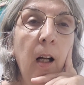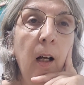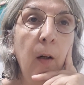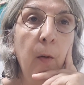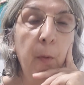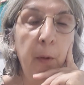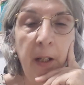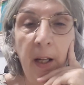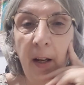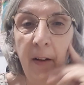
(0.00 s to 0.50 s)

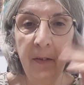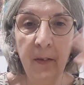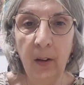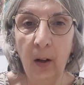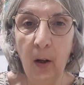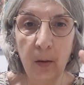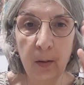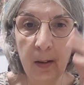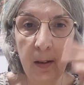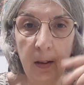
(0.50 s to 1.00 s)
We have
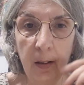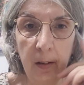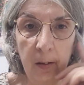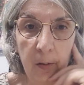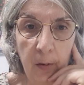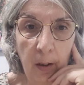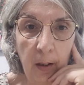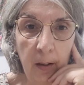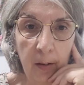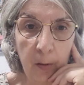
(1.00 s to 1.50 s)
those in
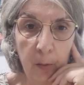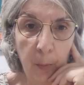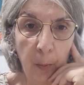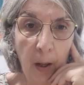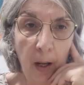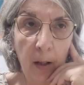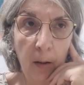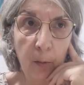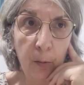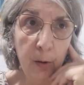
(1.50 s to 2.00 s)
Israel as
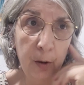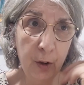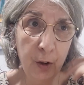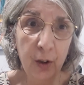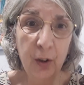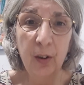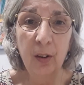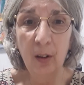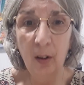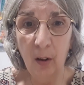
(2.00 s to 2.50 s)
well,
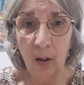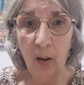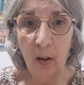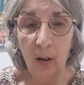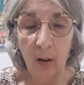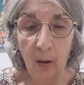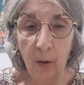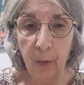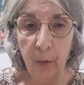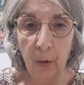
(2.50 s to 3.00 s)
which
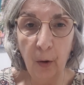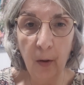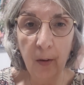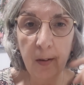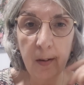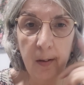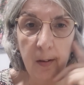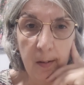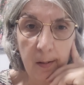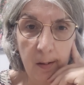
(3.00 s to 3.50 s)
of
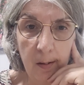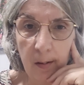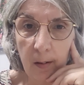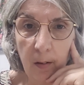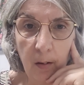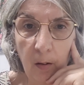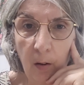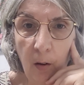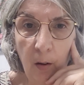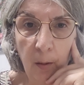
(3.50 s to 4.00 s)
course it's
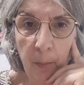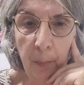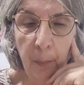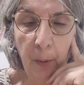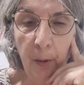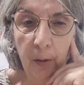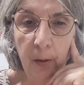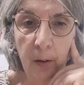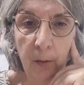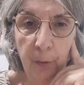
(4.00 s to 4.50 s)
all
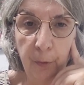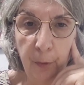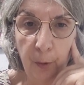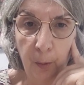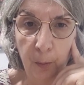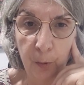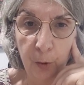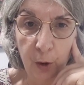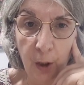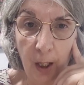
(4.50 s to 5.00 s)
imported
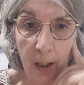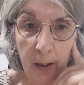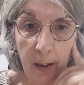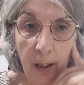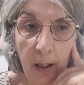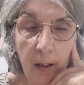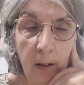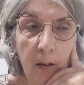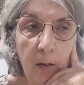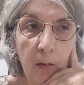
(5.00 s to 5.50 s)
from China,
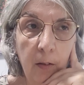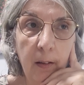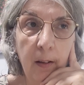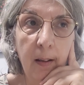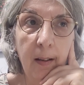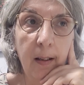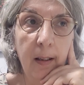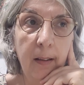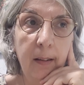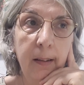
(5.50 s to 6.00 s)
all the
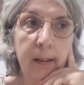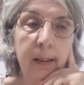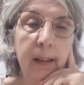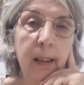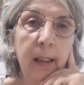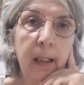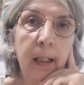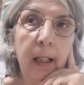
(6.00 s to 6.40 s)
things.